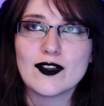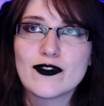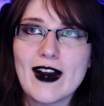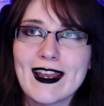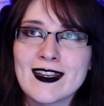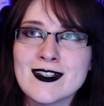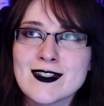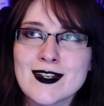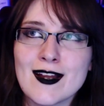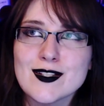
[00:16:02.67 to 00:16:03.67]

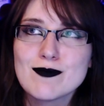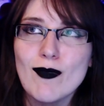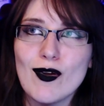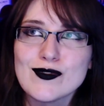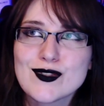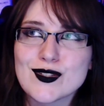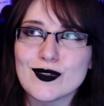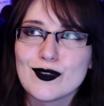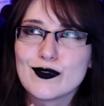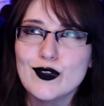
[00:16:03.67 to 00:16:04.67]
Frankenstein's
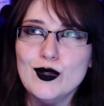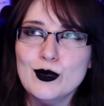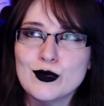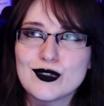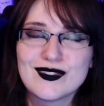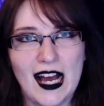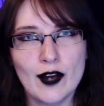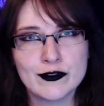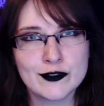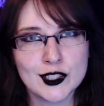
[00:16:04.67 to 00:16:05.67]
monster of loot.
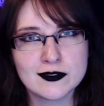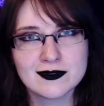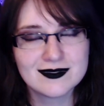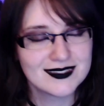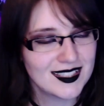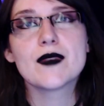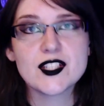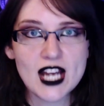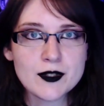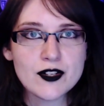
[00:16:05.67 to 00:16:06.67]
Have fun.
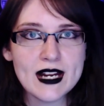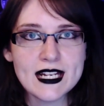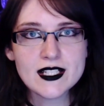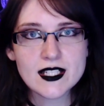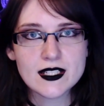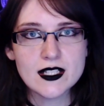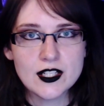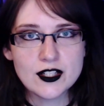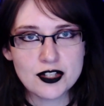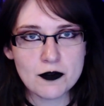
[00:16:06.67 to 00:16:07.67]
Chapter 8
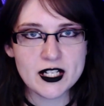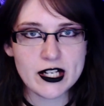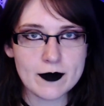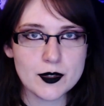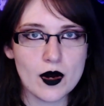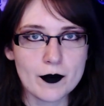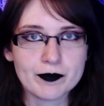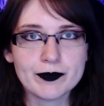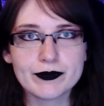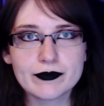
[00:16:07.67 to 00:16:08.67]
should be chapter 1.
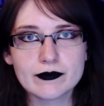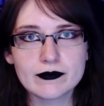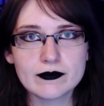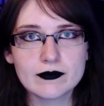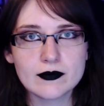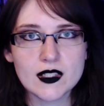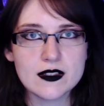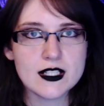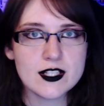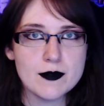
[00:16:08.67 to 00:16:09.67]

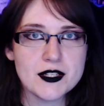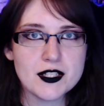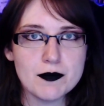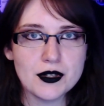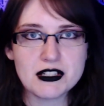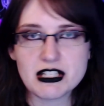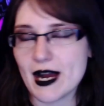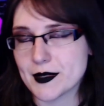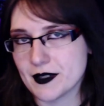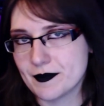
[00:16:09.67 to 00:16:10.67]
This is the most important
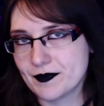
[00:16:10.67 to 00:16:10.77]
chapter